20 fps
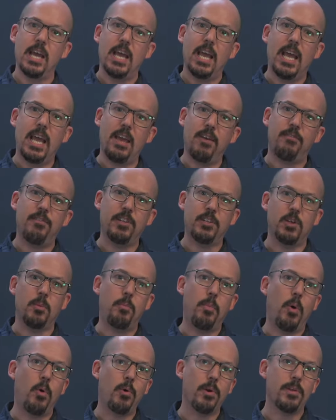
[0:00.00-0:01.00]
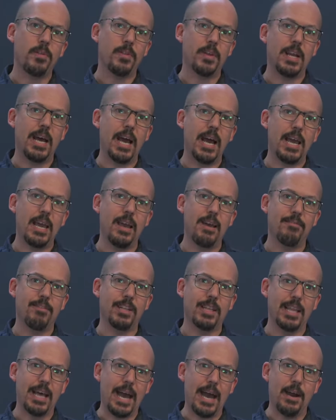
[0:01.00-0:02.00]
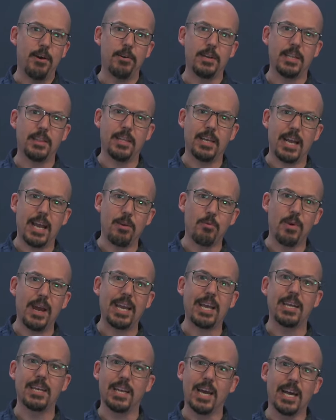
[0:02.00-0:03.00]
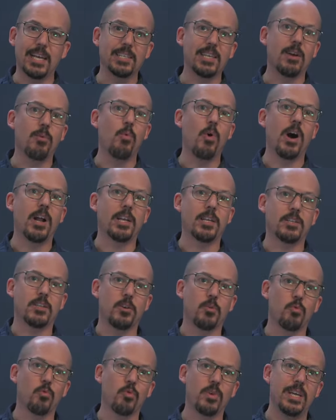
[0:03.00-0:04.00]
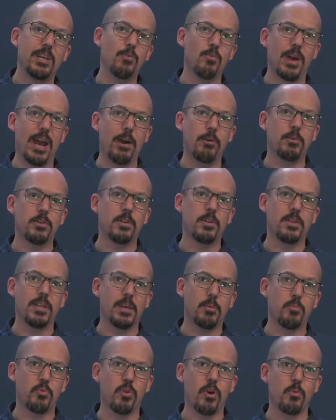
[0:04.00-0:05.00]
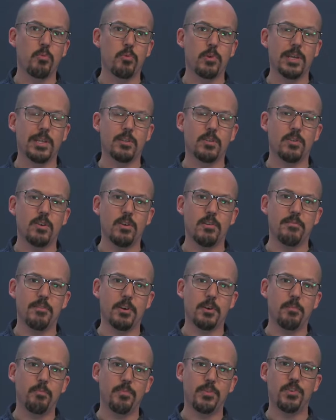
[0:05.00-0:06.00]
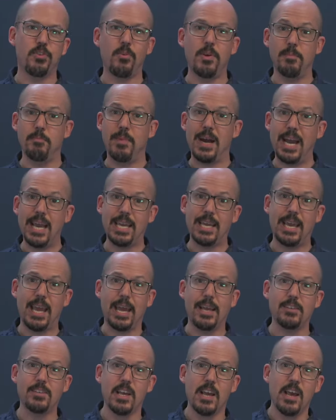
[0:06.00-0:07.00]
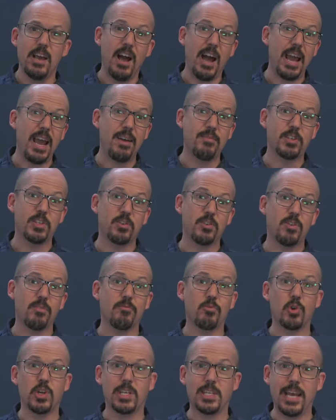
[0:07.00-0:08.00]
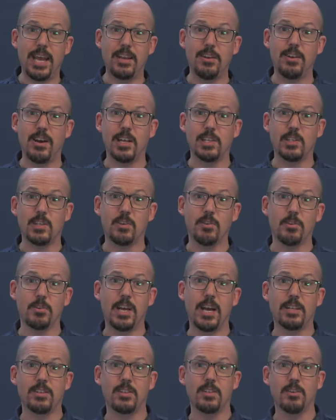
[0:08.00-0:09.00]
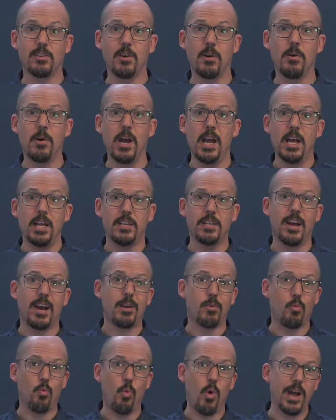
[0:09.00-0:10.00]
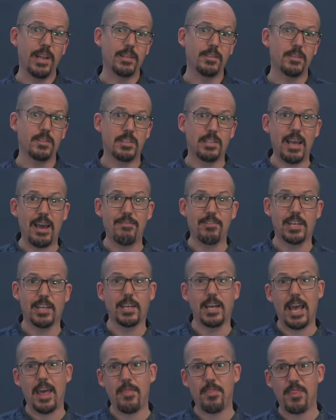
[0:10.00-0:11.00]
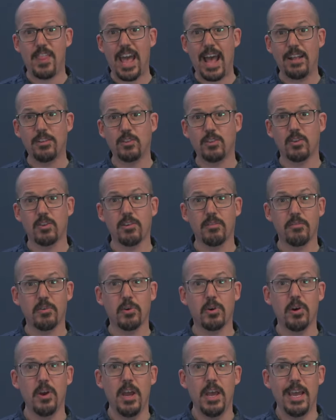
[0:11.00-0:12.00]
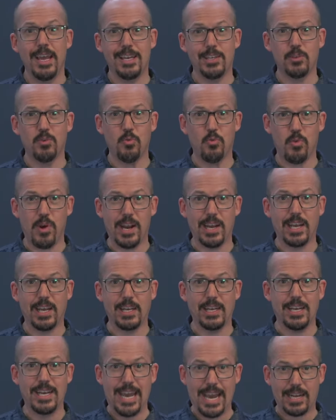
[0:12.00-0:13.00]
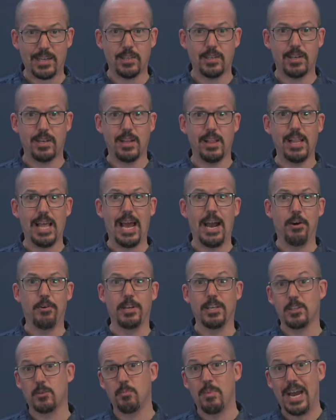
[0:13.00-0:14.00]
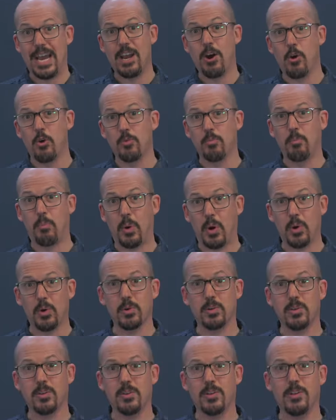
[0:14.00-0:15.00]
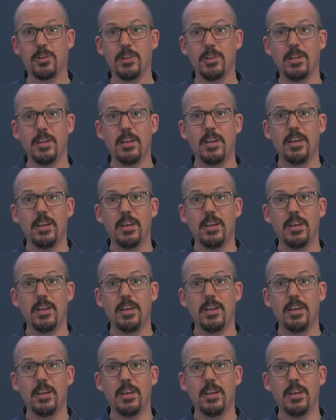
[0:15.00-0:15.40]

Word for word: if it's a port that I have allowed and that I recognize, I want it to reroute to the appropriate server. So in my case, I have a server at ten dot zero dot zero dot seventeen, and that server is running Nextcloud. It's my own personal